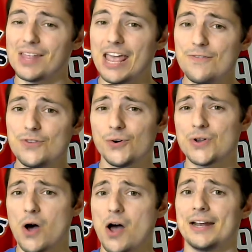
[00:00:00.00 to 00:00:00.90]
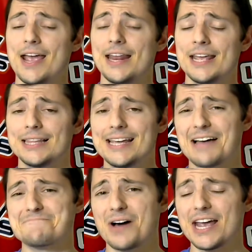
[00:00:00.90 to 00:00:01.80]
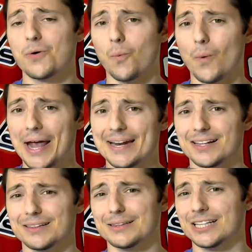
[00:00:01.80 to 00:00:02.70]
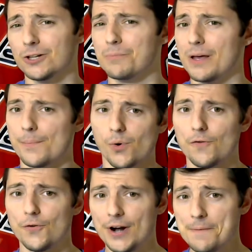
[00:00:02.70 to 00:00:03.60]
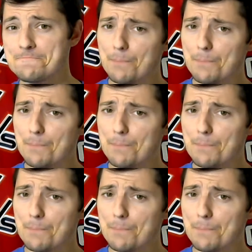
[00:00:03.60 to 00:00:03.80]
If you're not in a hitting league, I might wait a little bit more for him.